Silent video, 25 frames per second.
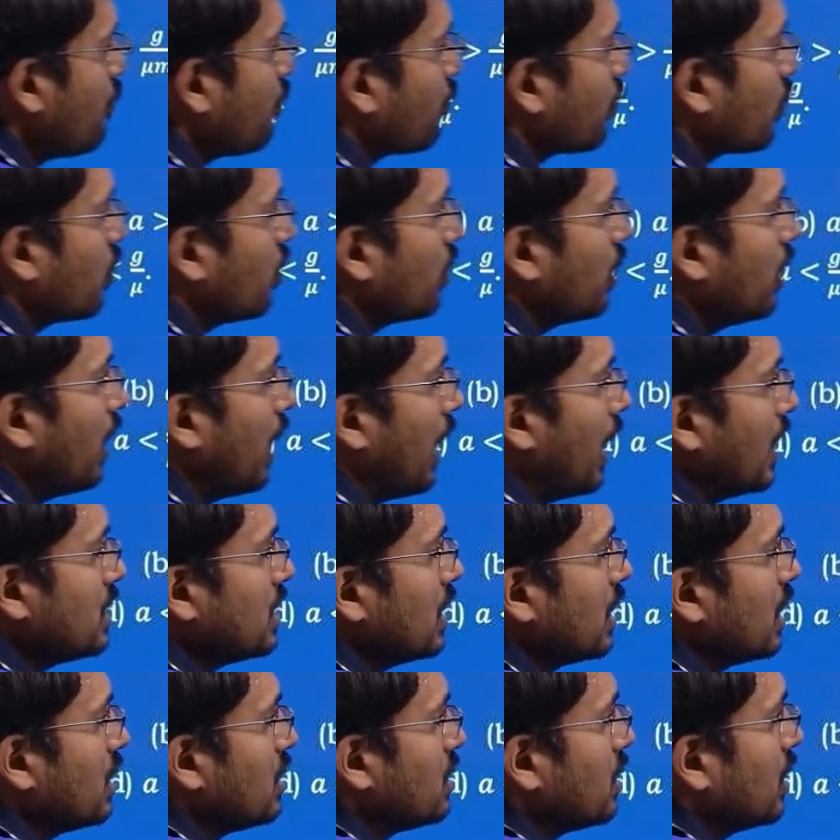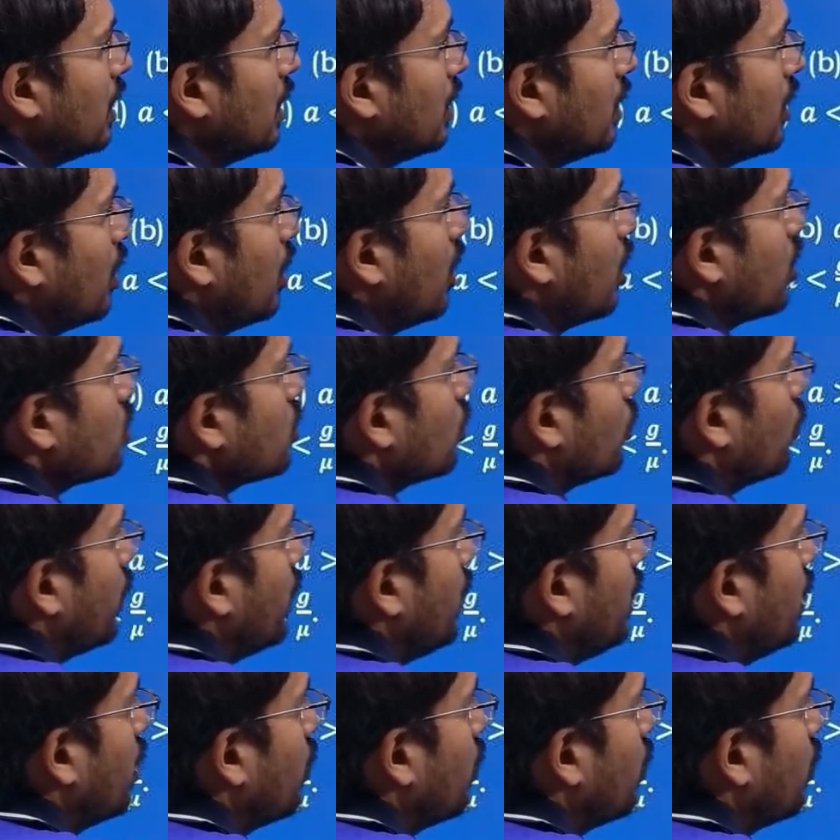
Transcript: Okay, as a result, so here